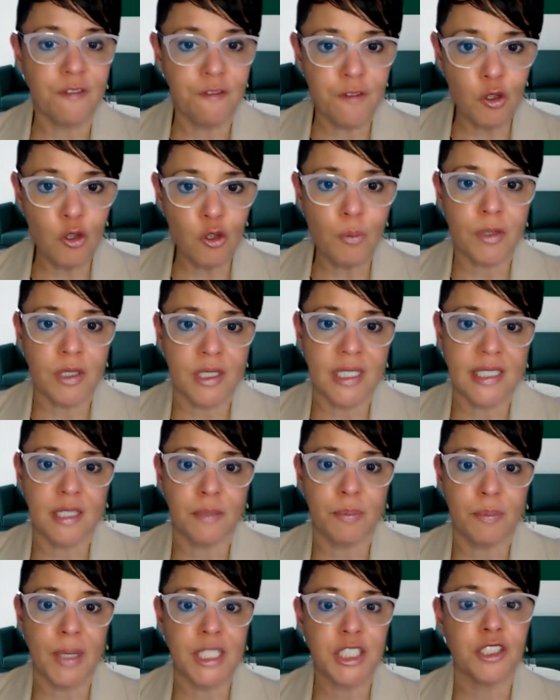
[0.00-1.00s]
full
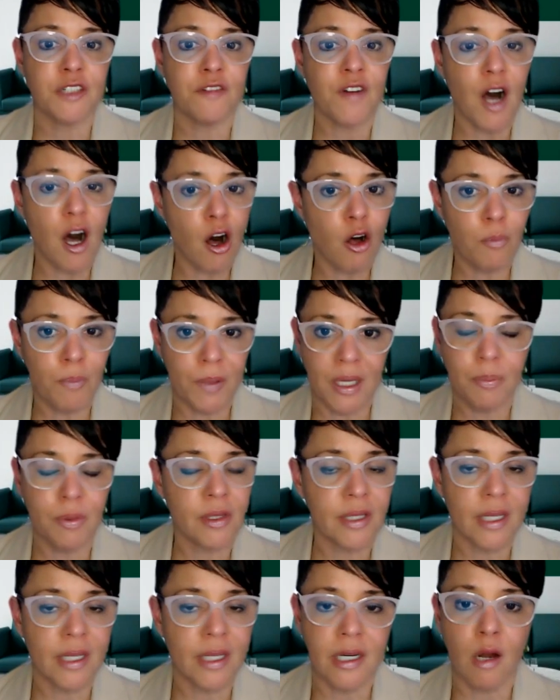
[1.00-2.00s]
participation of all
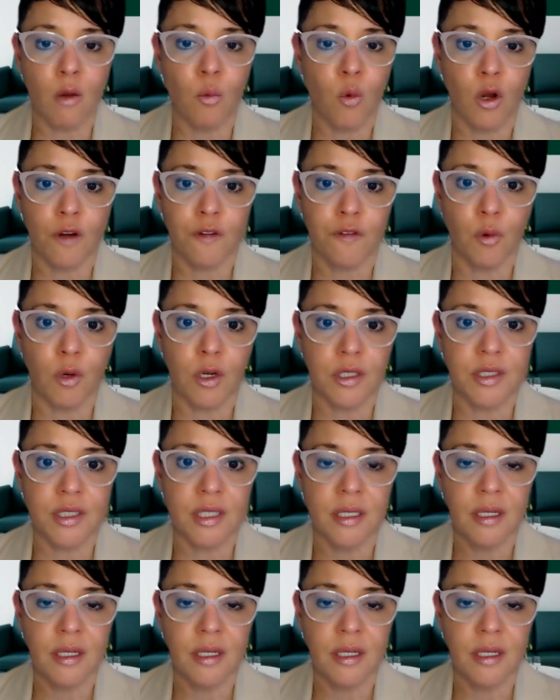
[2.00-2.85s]
people in our workforce.